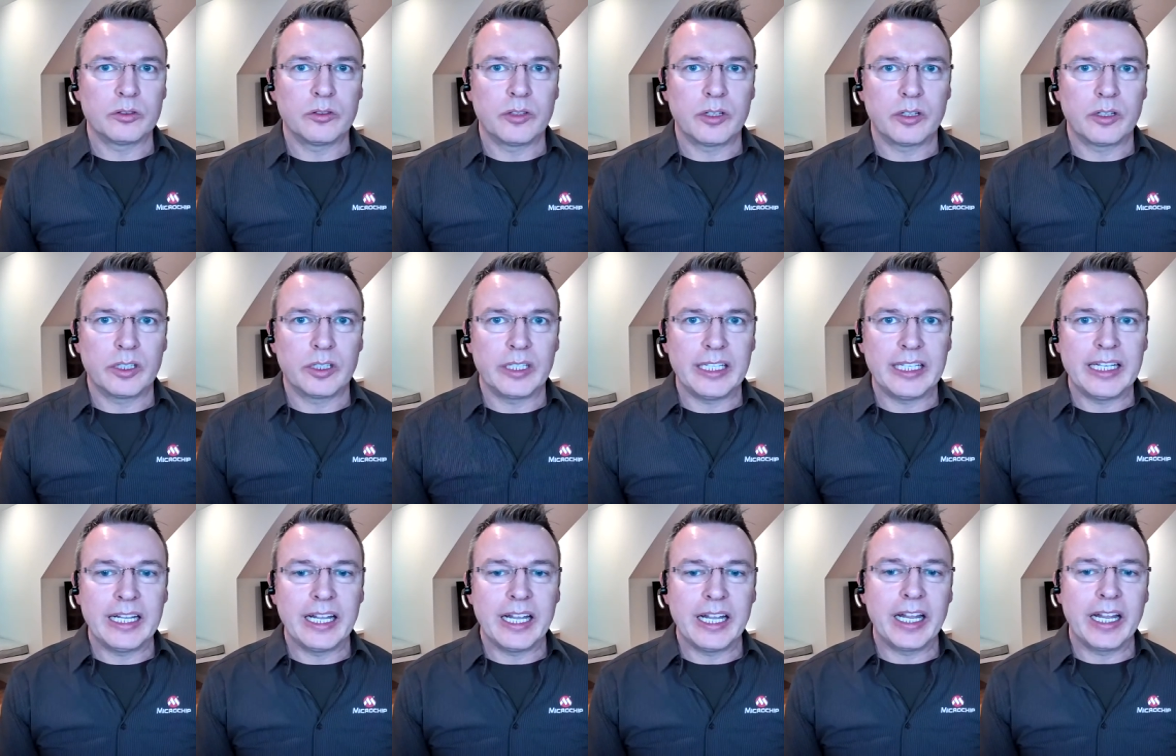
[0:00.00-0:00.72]
They're
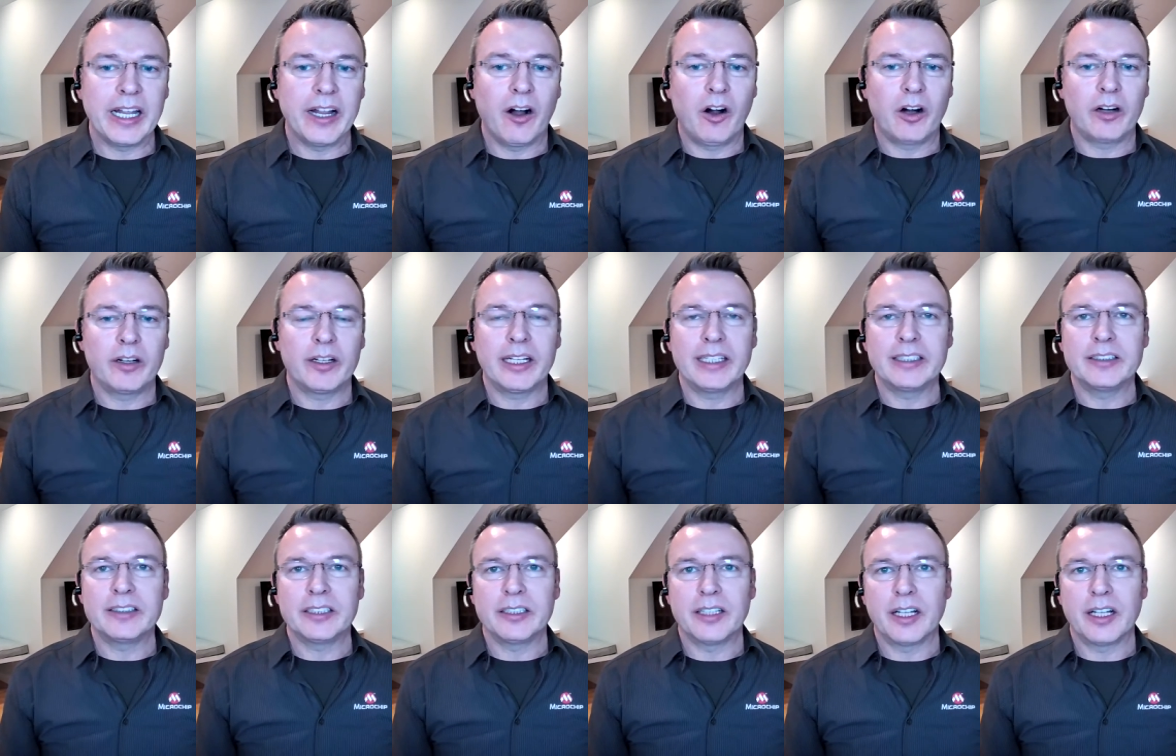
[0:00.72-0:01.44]
EAR
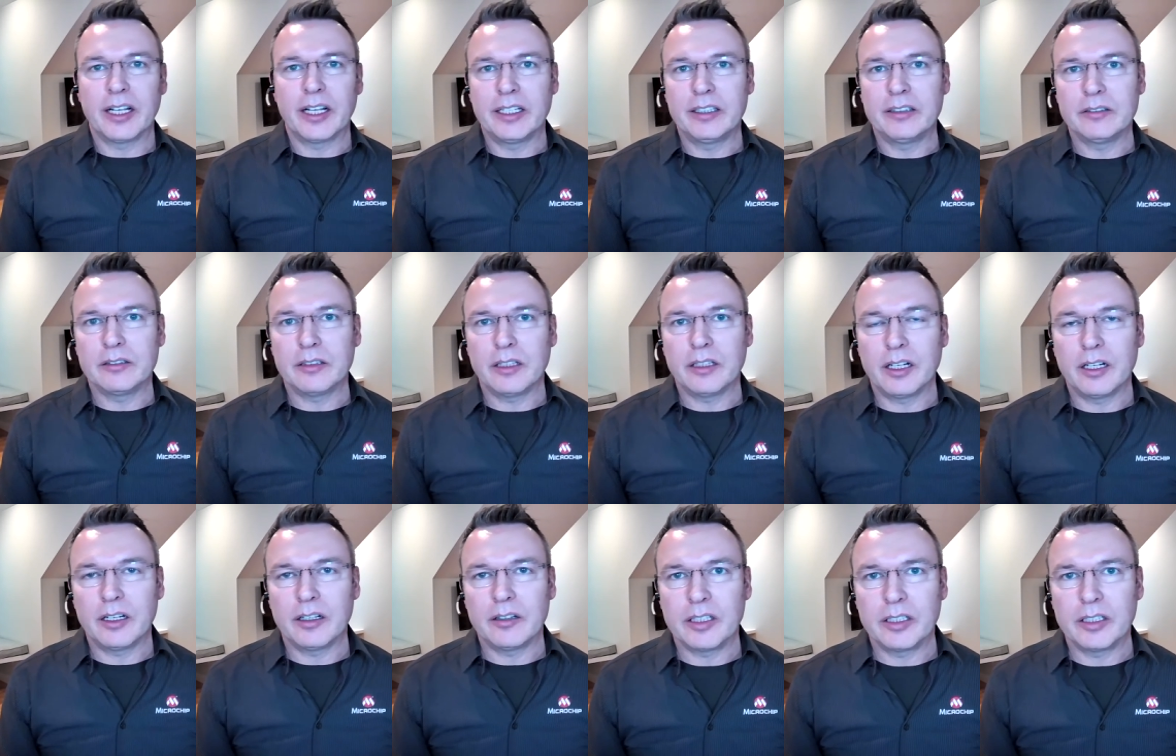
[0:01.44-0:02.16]
99
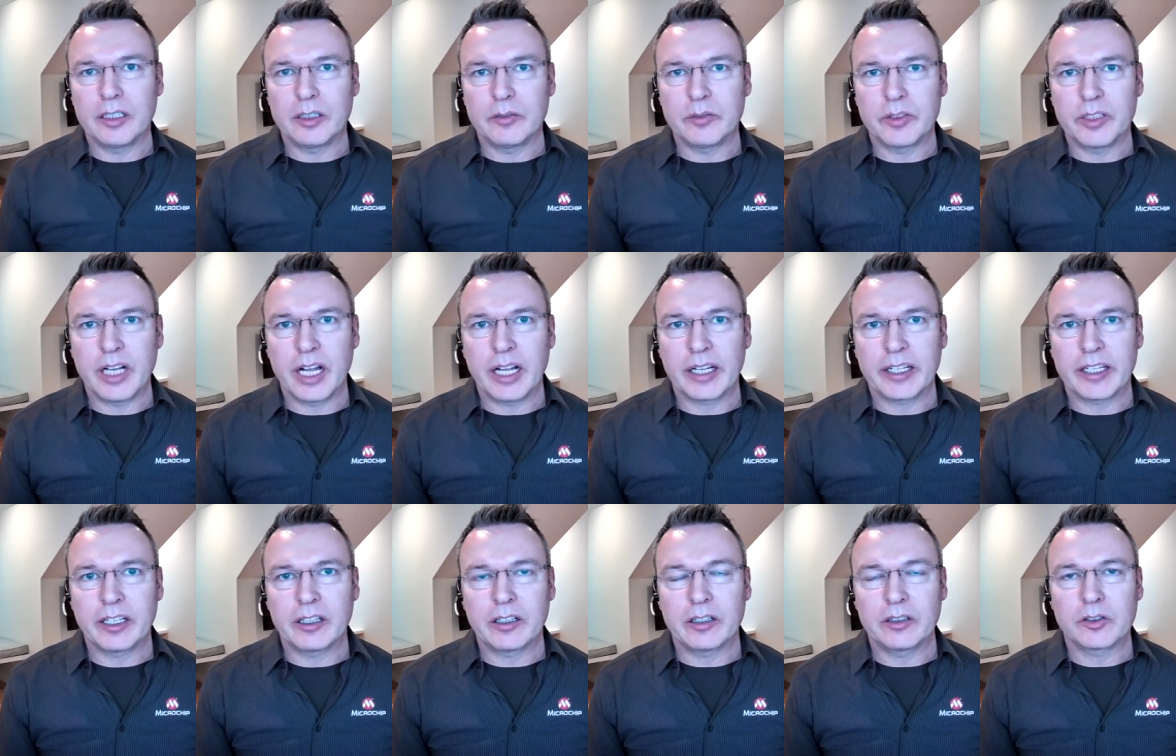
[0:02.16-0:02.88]
uh, in the
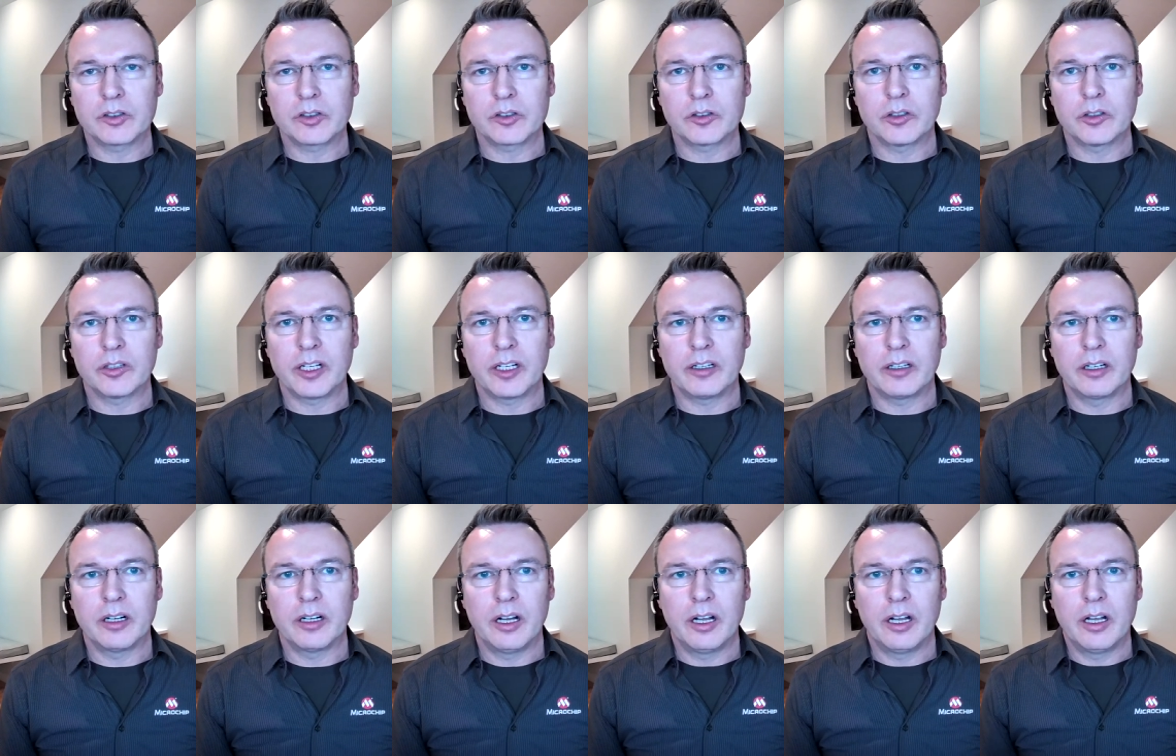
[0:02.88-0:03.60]
vernacular. So
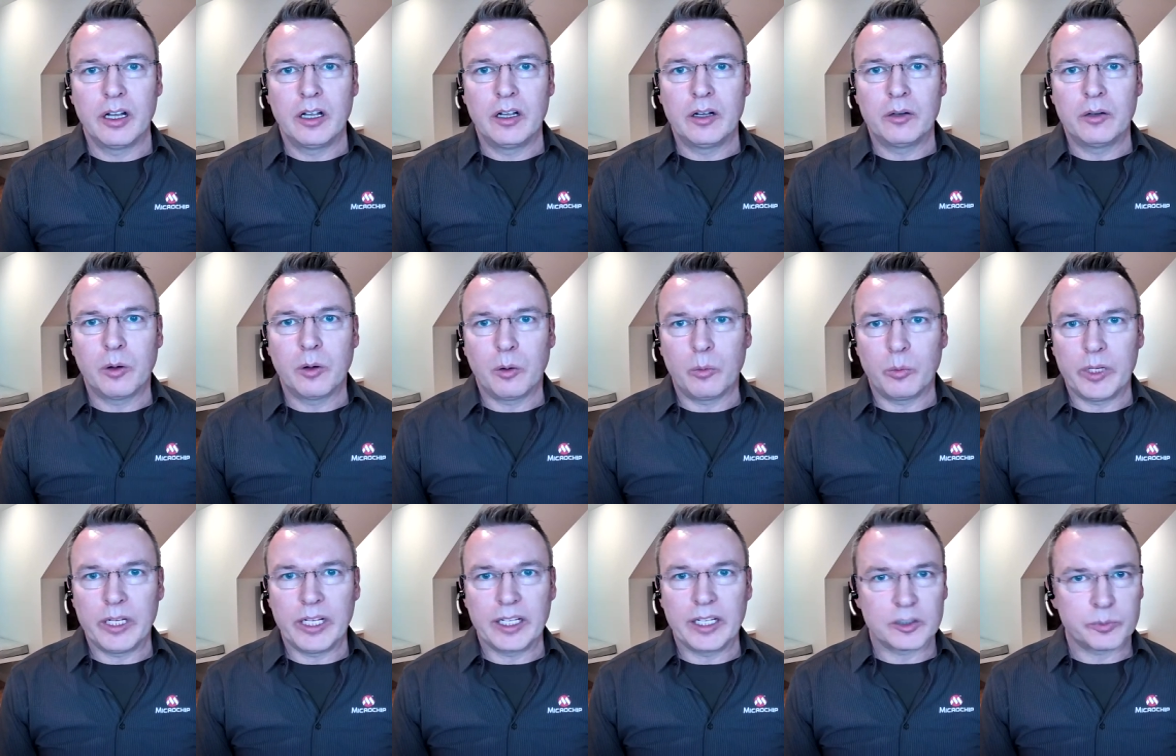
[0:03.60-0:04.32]
they're
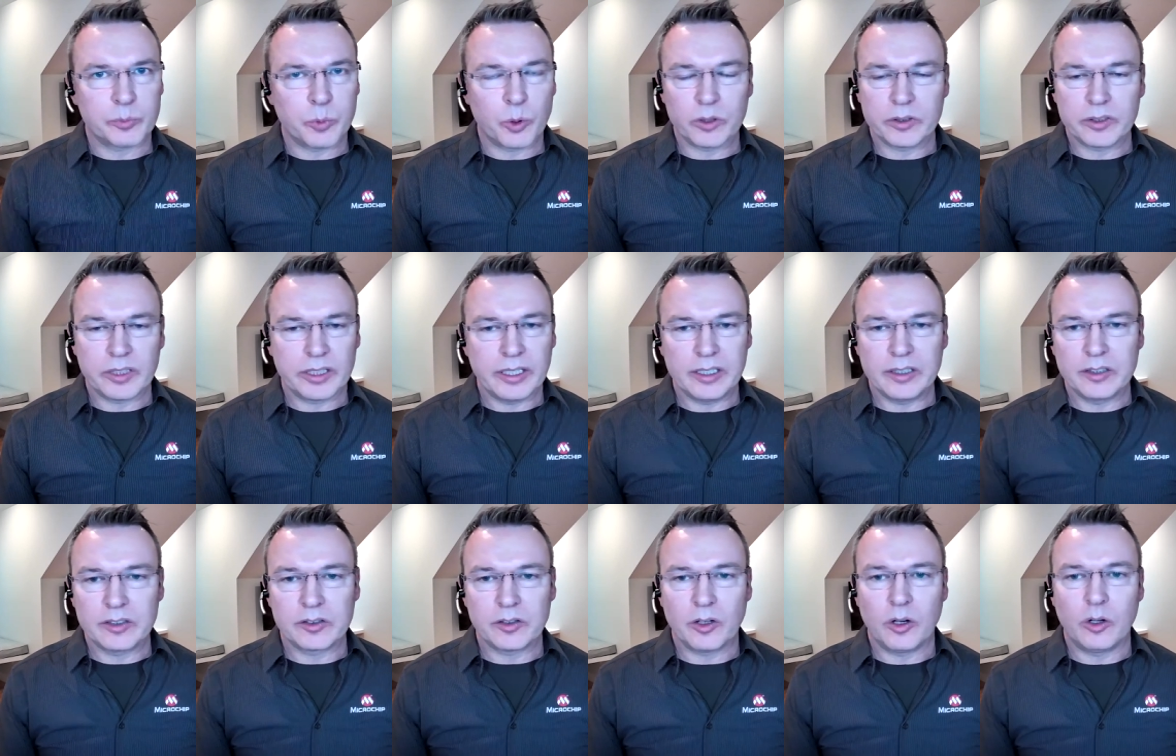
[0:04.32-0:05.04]
we export
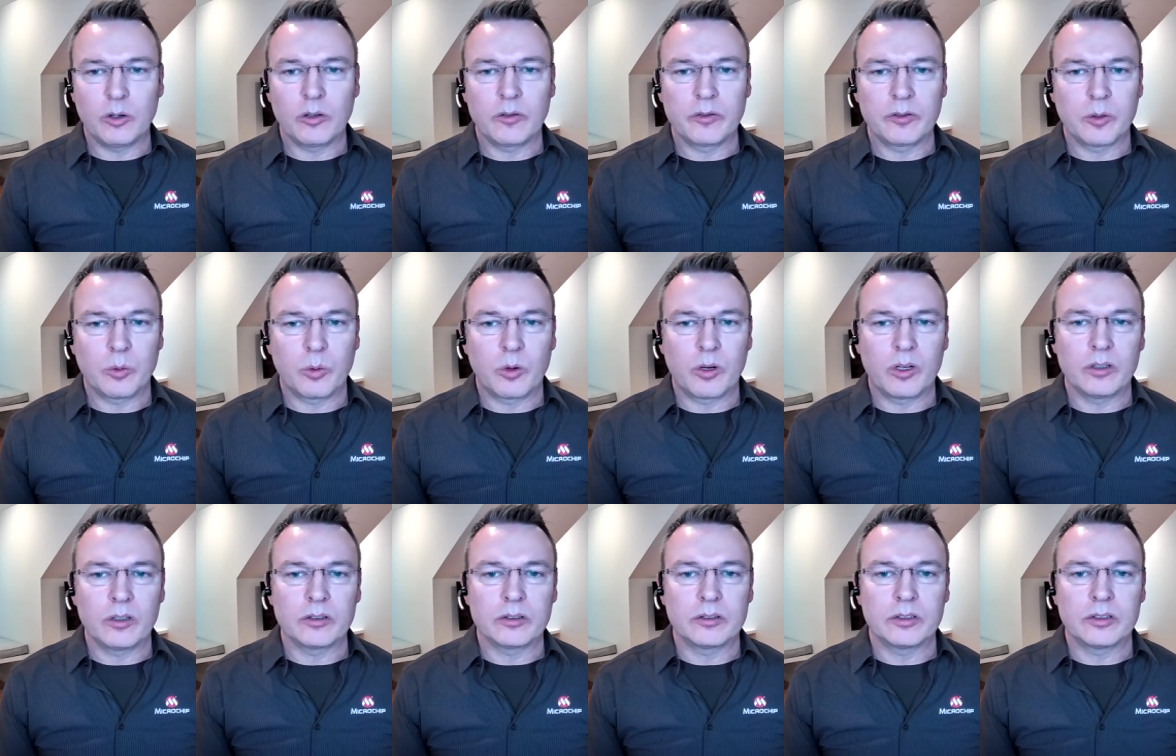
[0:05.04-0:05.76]
these all over the
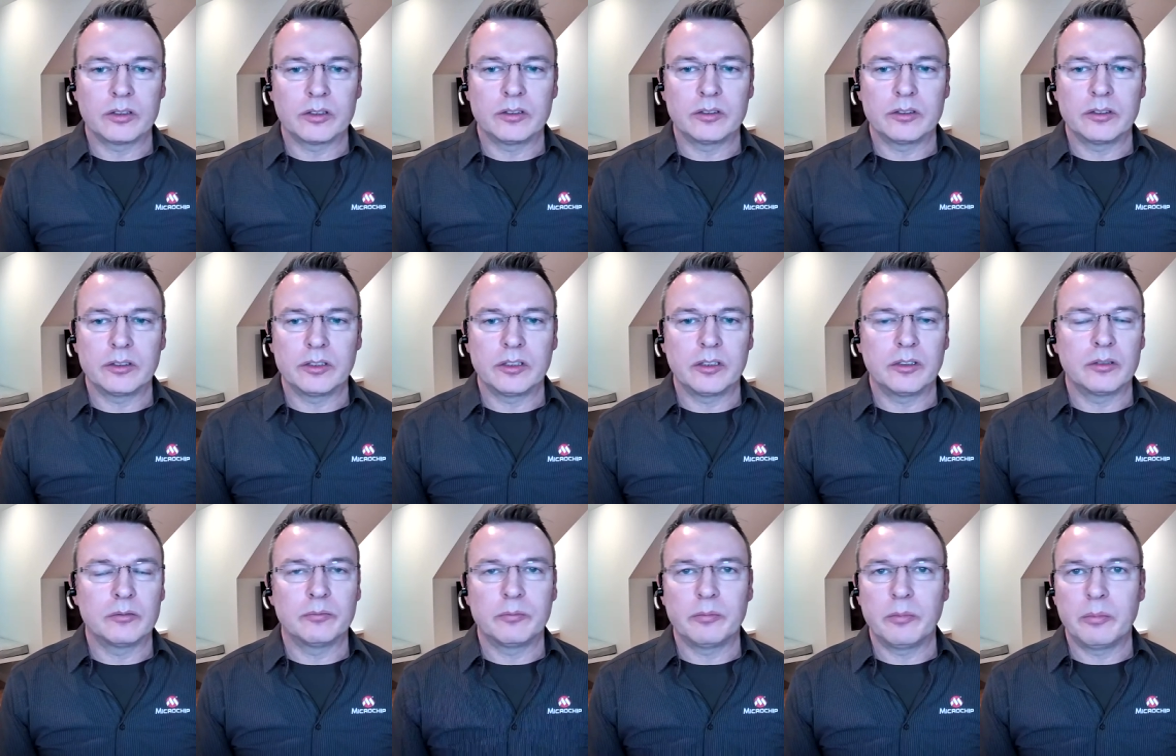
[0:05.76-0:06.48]
world to you know